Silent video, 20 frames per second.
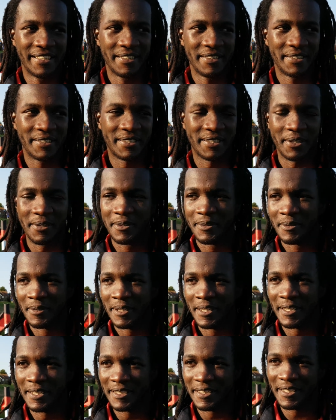so
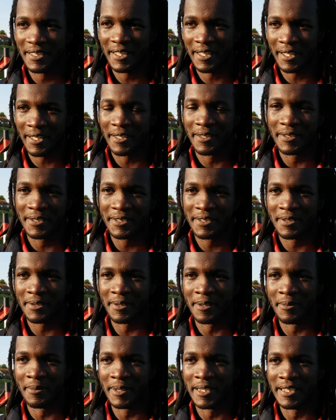close to
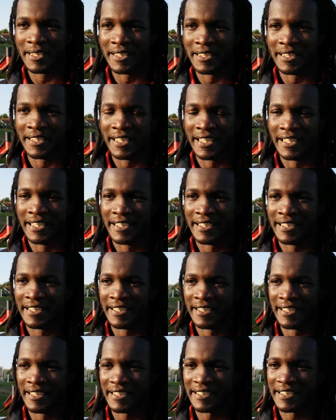a win, and then
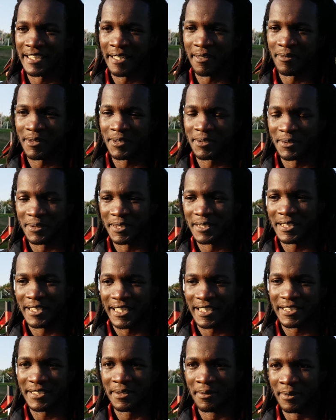to have it sort of
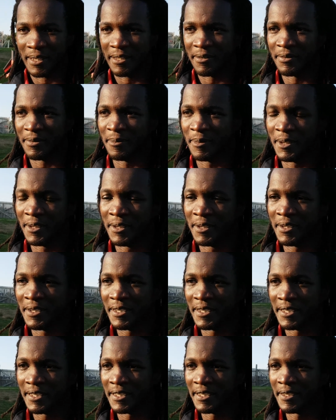snatched away from you,
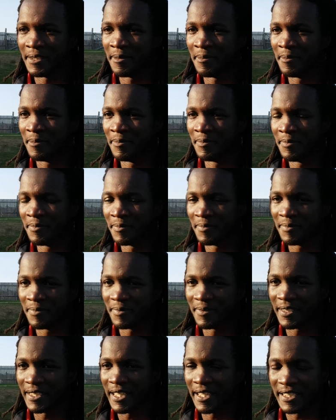
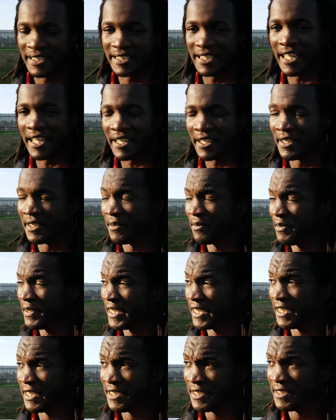that's that kind of
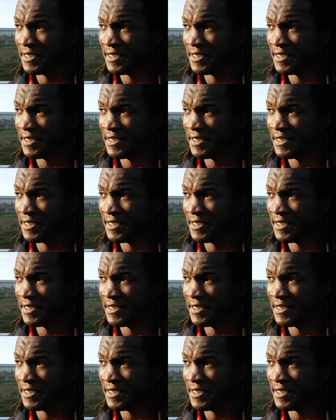feeling.